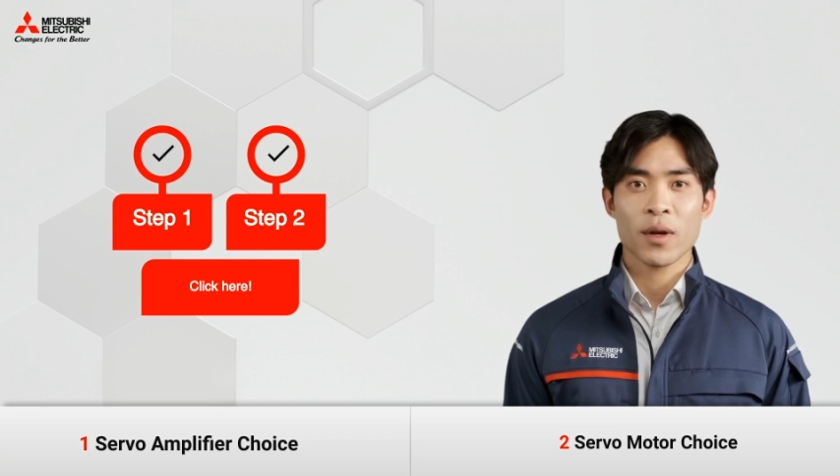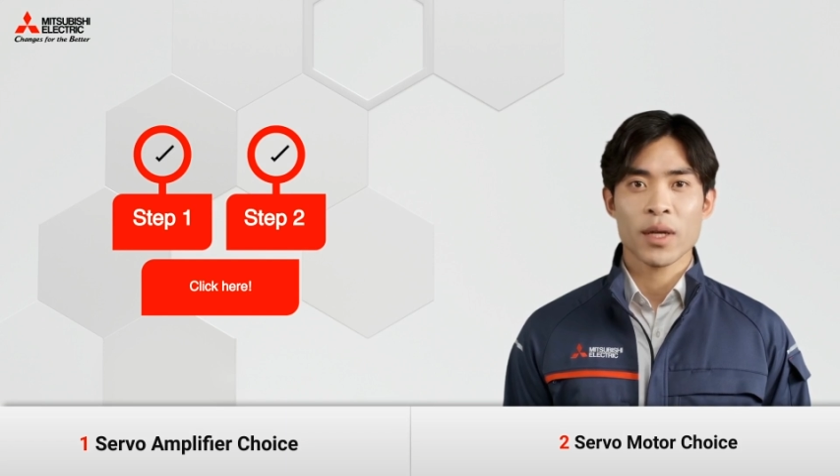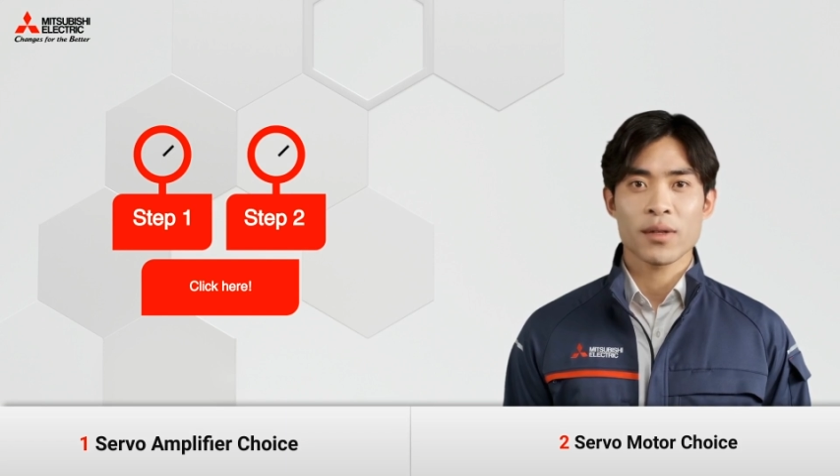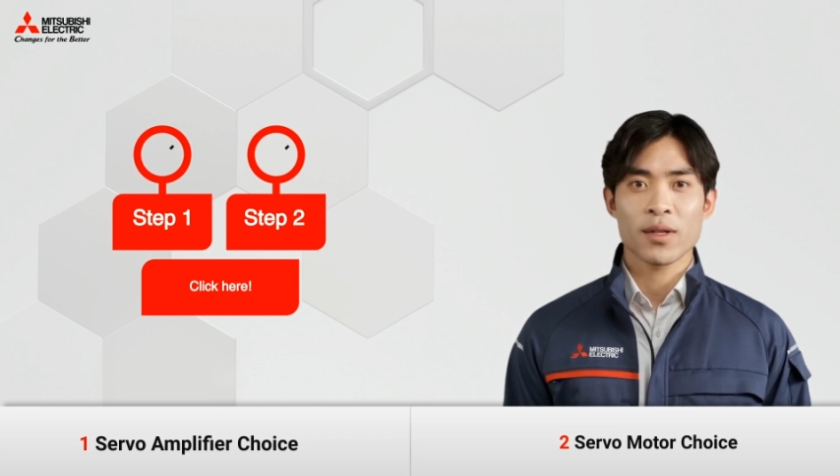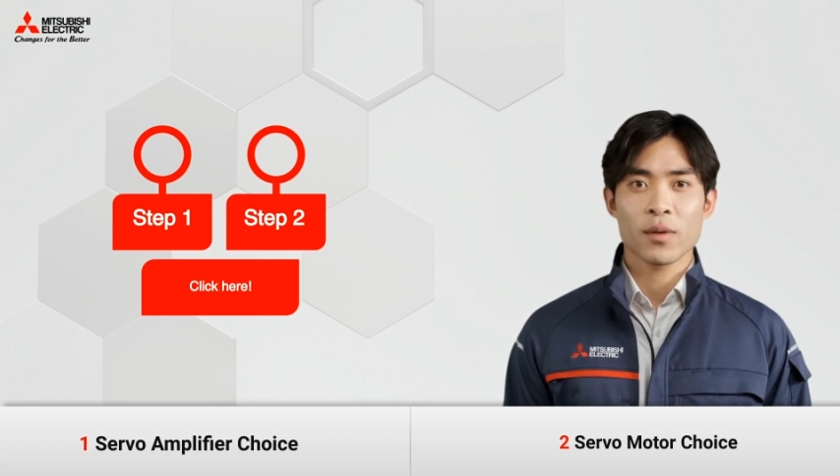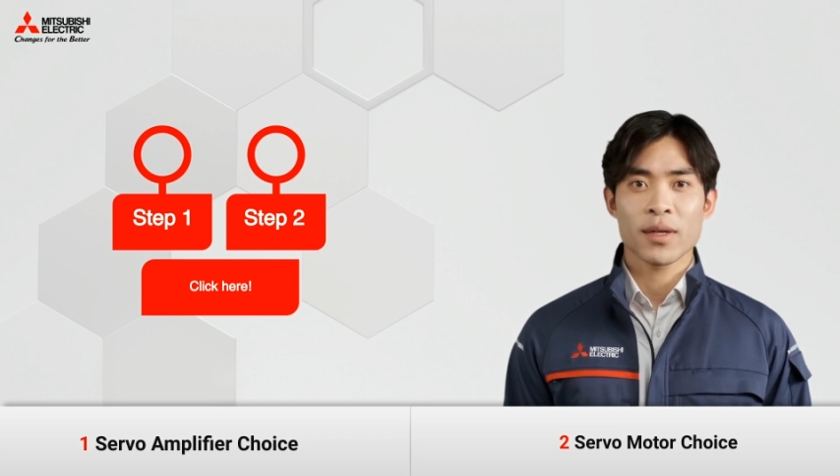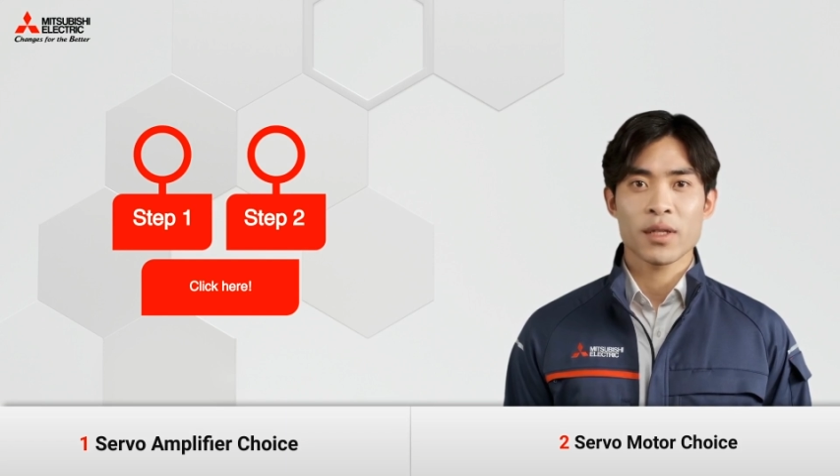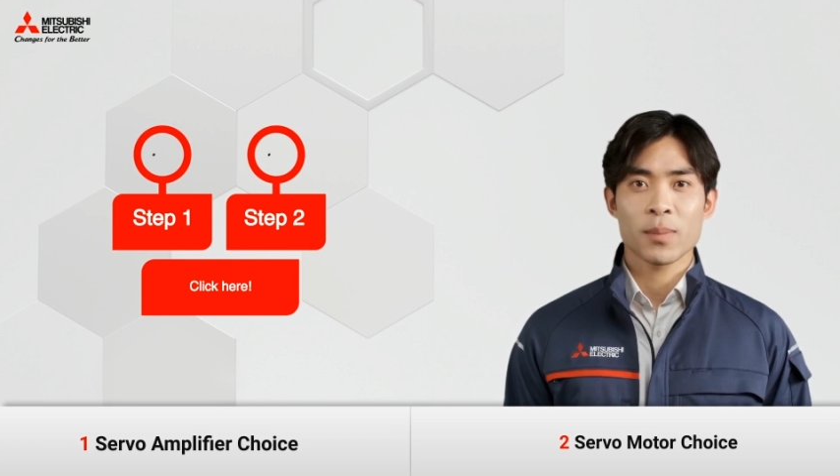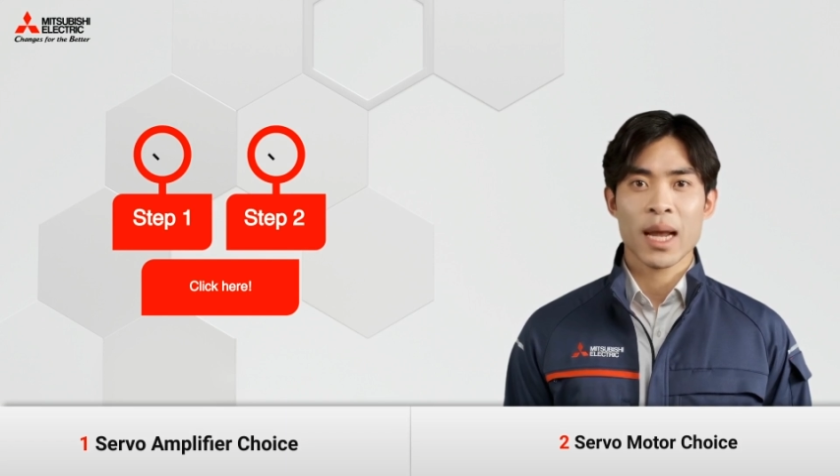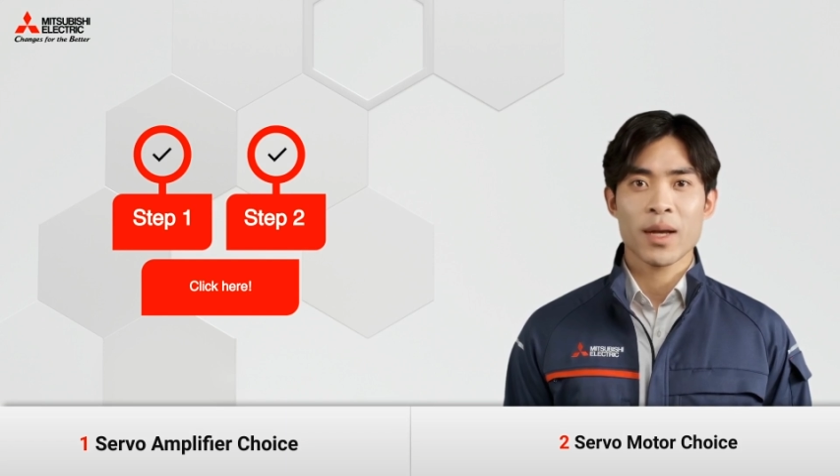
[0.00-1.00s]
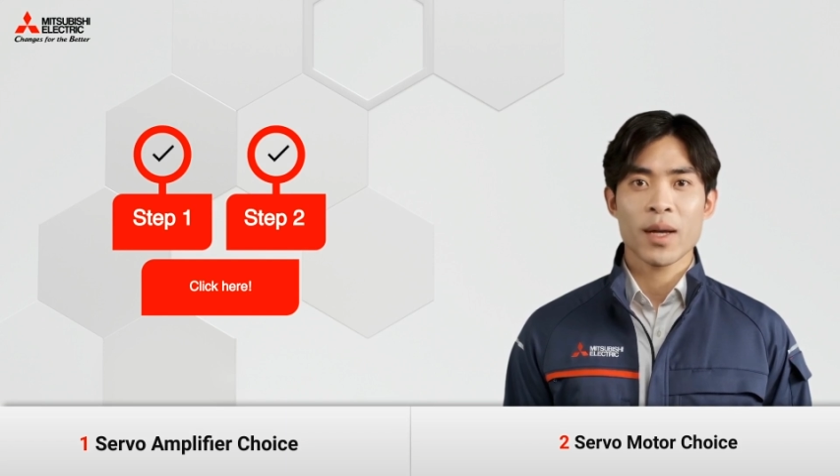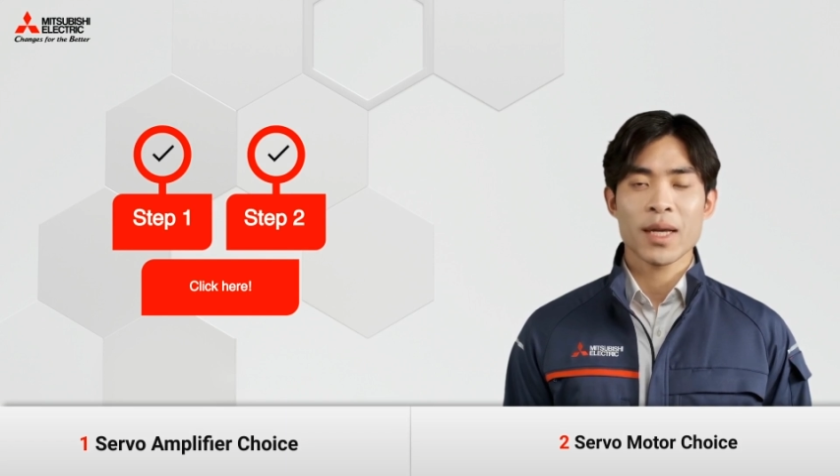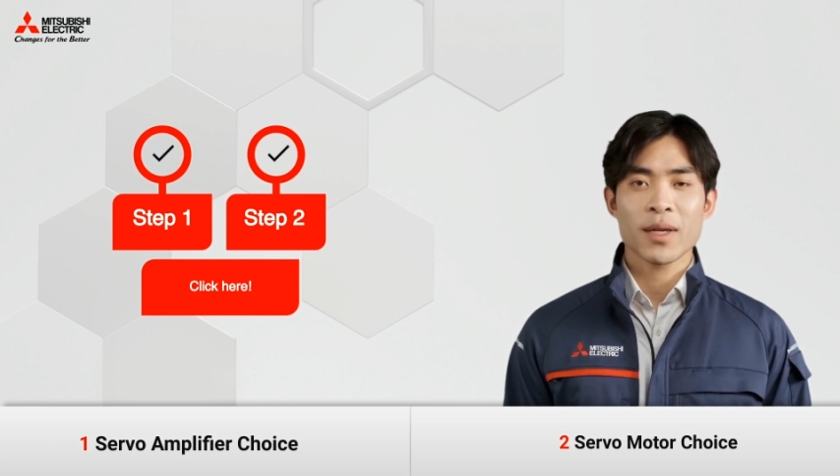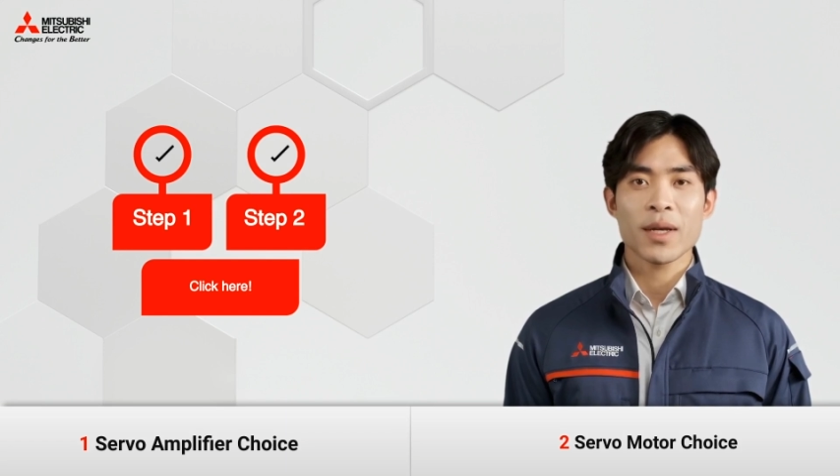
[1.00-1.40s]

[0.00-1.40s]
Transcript: our consultants by clicking